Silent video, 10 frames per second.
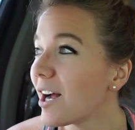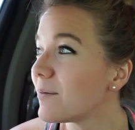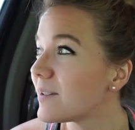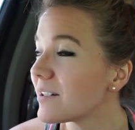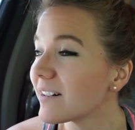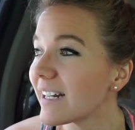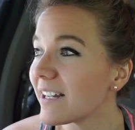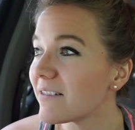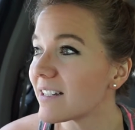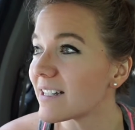I'm still
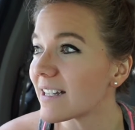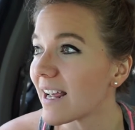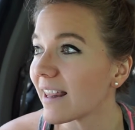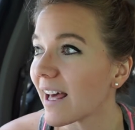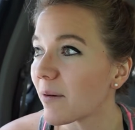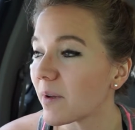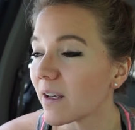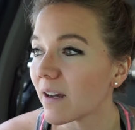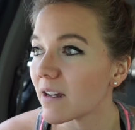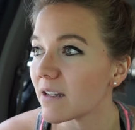getting used to saying that
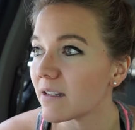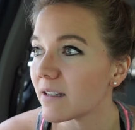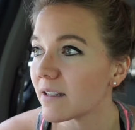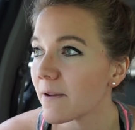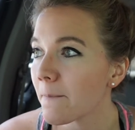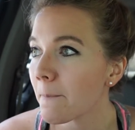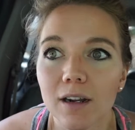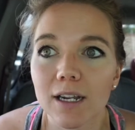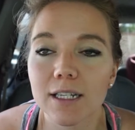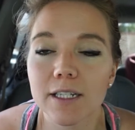because
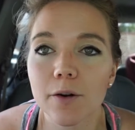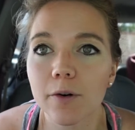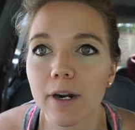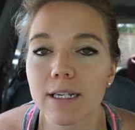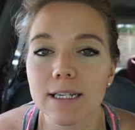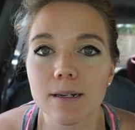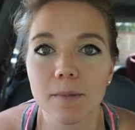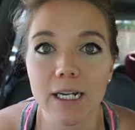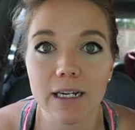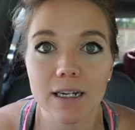it's so crazy to
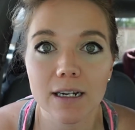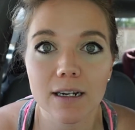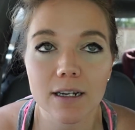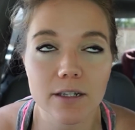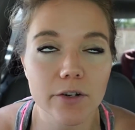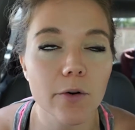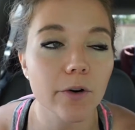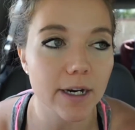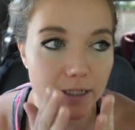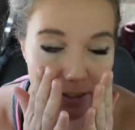me. It's so
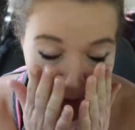crazy.